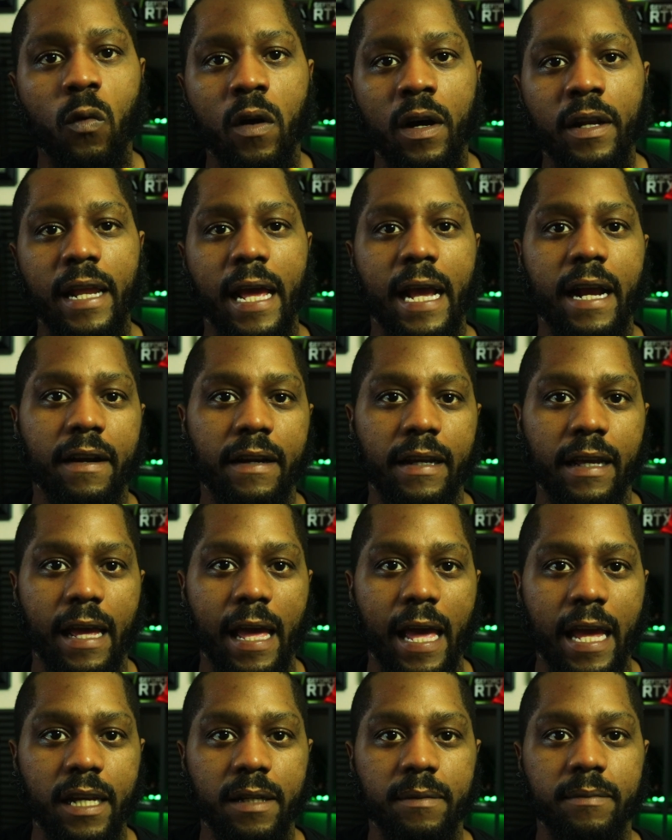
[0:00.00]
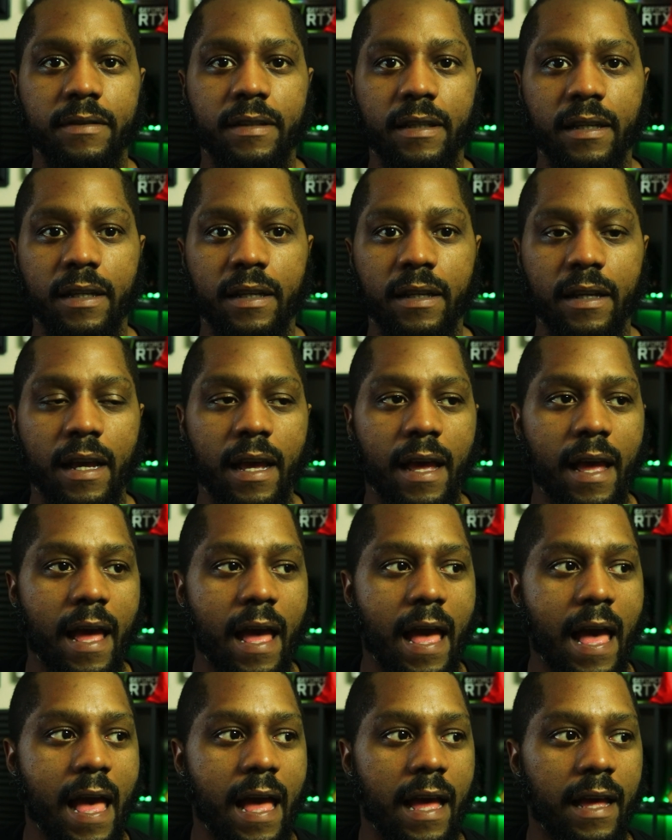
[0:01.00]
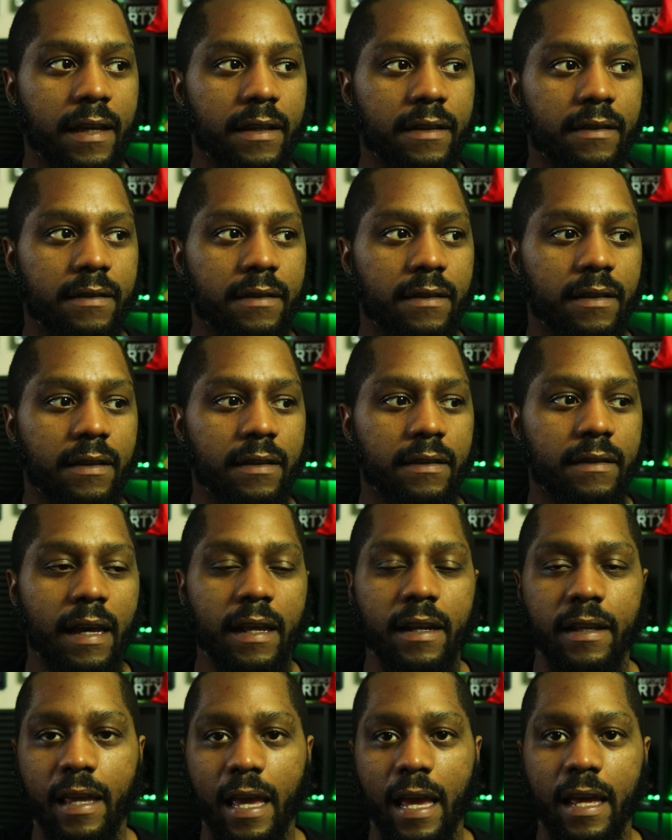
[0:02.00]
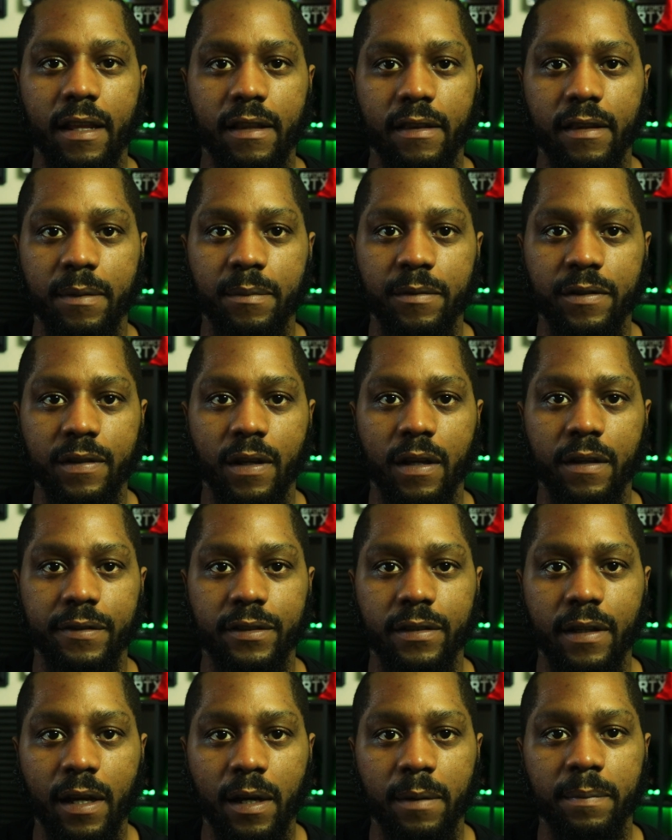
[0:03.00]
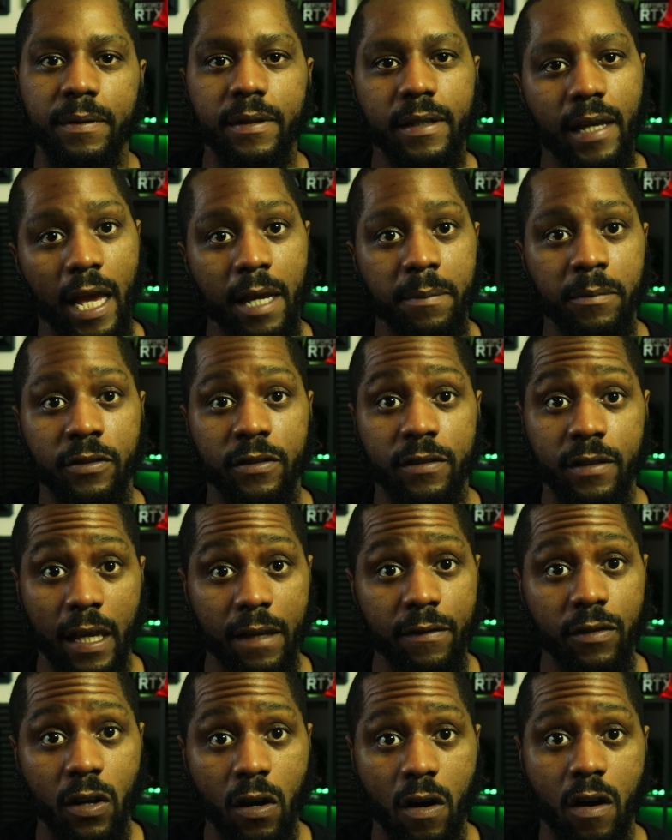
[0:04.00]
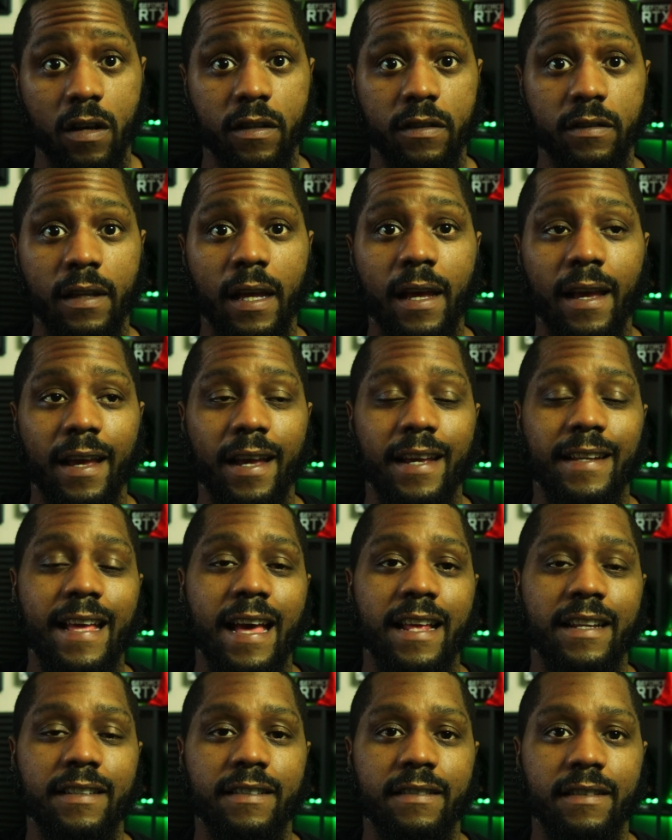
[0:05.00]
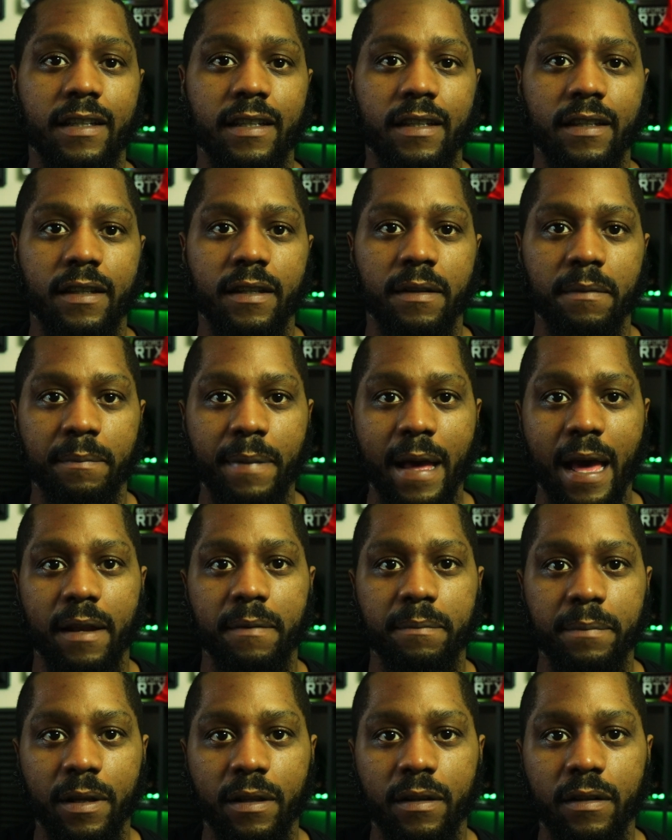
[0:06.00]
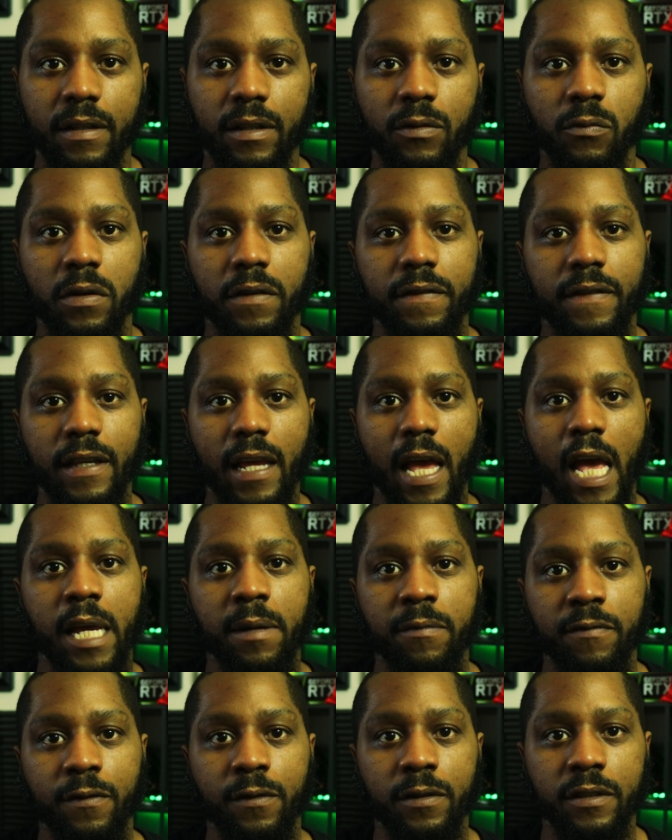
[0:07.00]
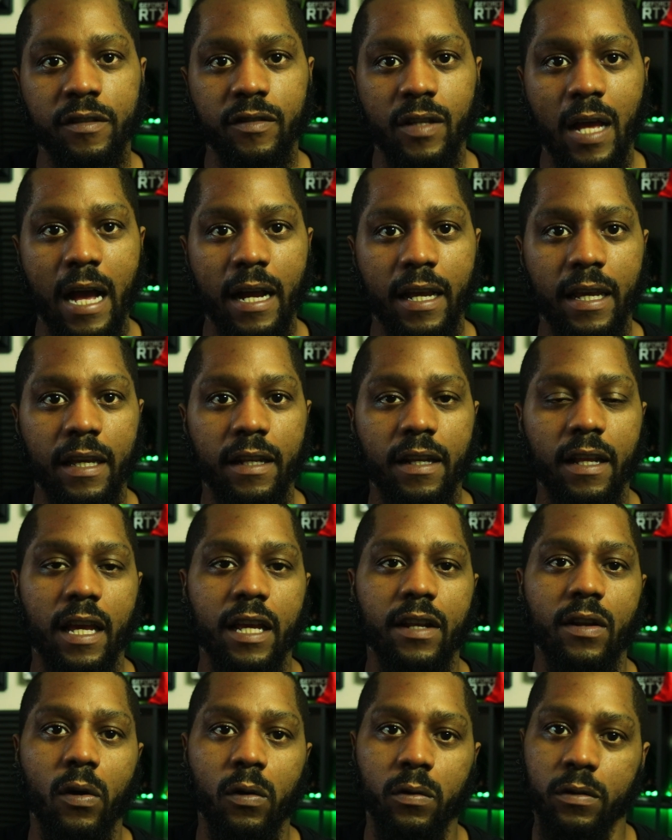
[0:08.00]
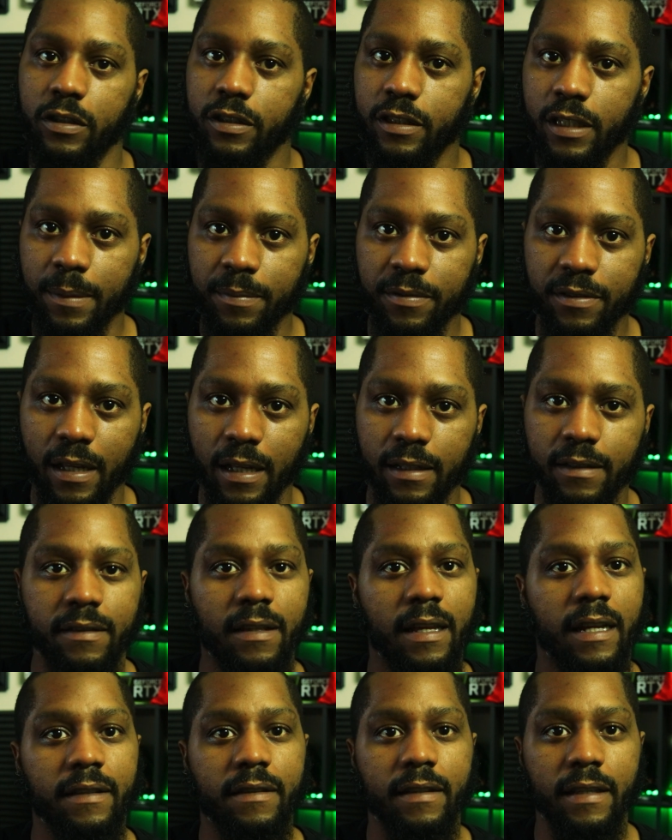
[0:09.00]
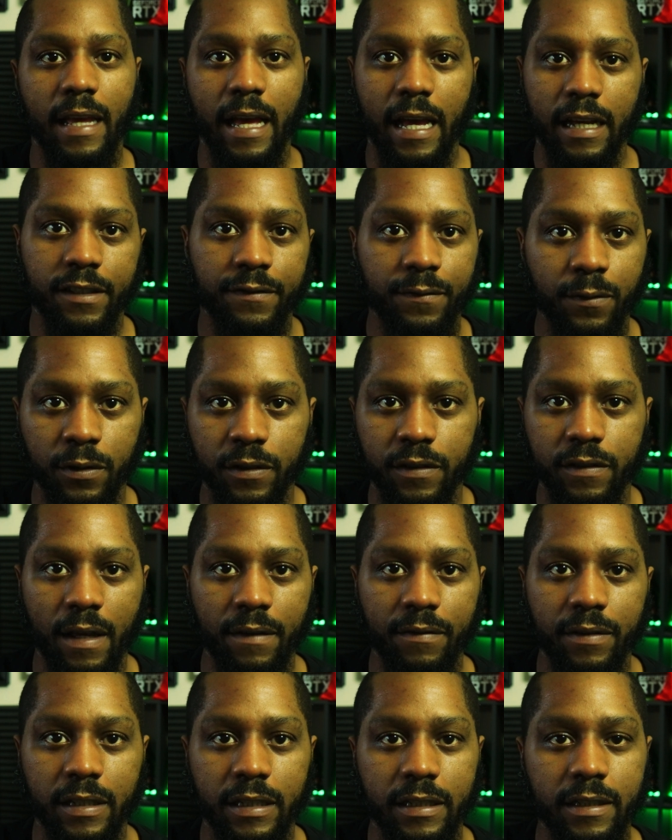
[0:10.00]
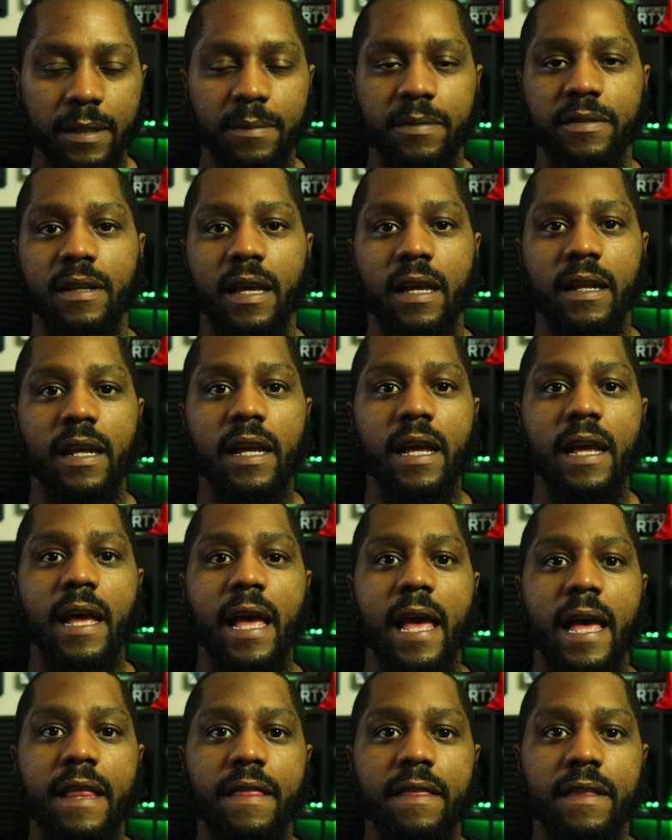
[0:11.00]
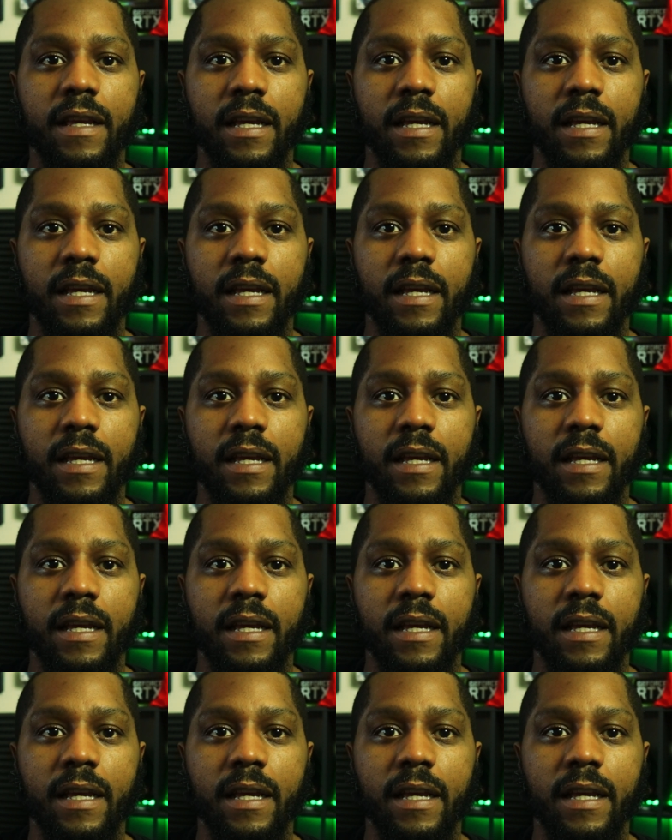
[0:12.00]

one area amd has dedicated themselves to helping gamers save costs and that is the compatibility with the am4 socket and older chipsets like the x470 chipset and